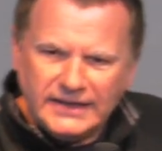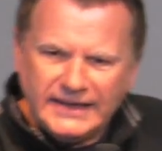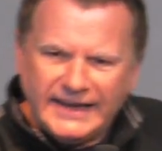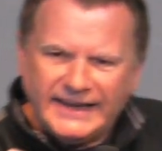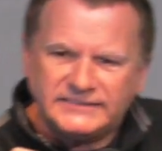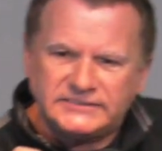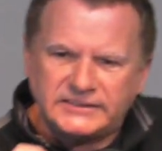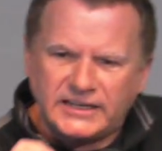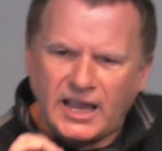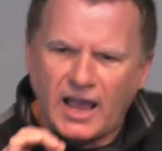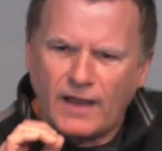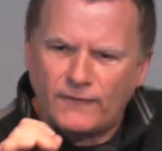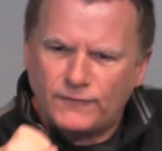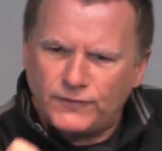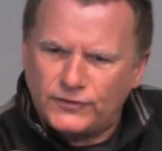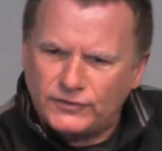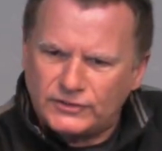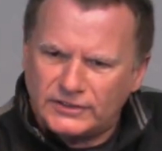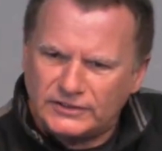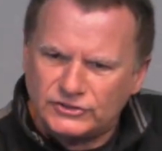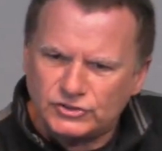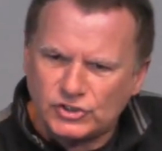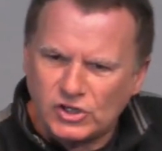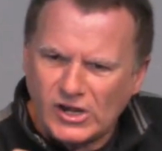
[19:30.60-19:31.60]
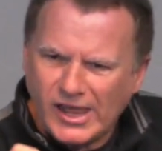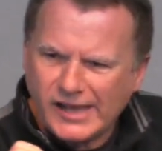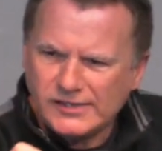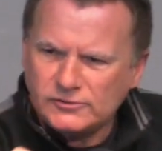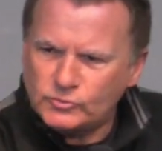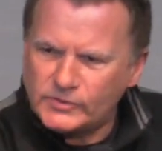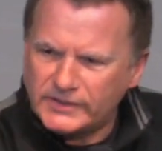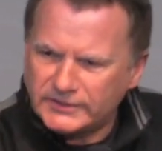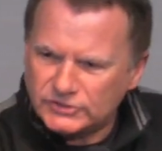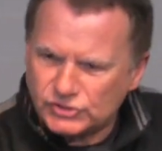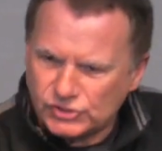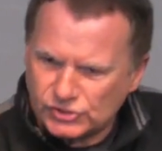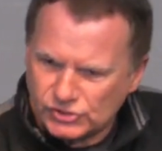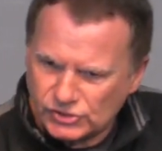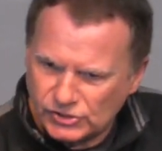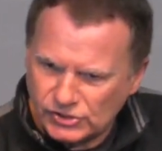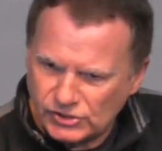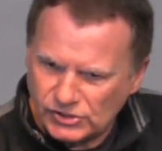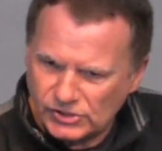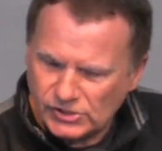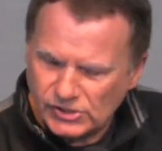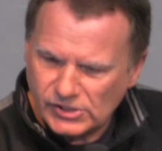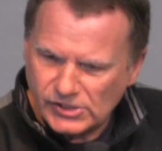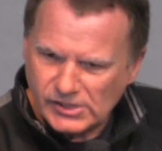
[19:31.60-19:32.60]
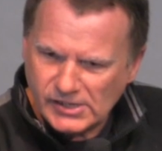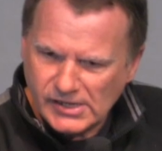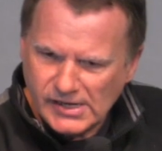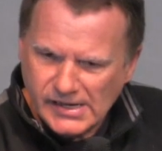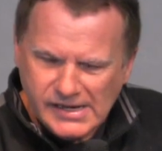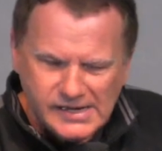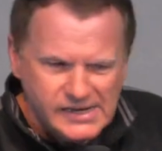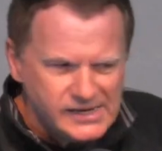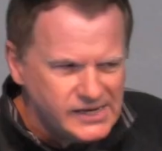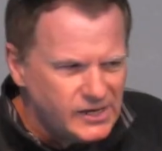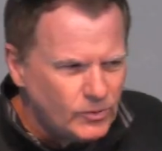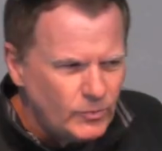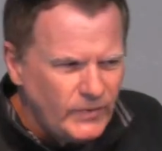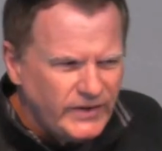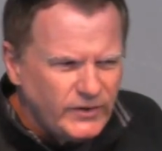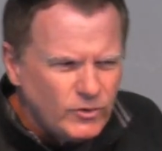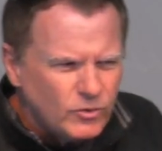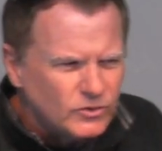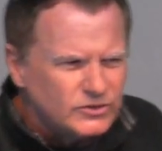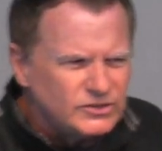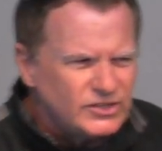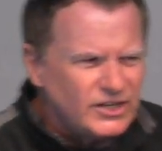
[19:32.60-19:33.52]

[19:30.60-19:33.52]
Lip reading: in covenant language. And we don't